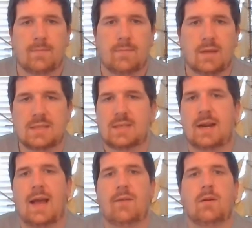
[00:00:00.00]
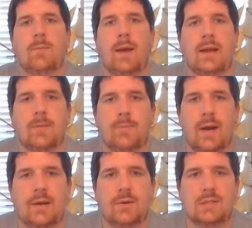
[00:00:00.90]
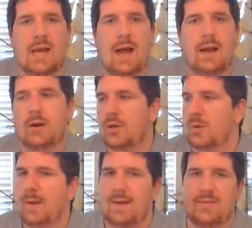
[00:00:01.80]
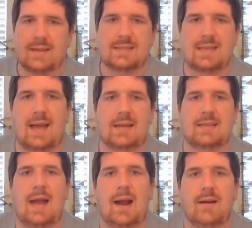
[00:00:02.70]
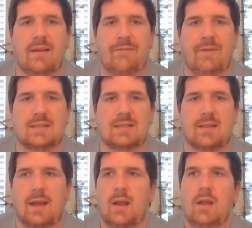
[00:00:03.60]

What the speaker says: Instead of having to make a brand new tire, you had the exact tire that fits in that,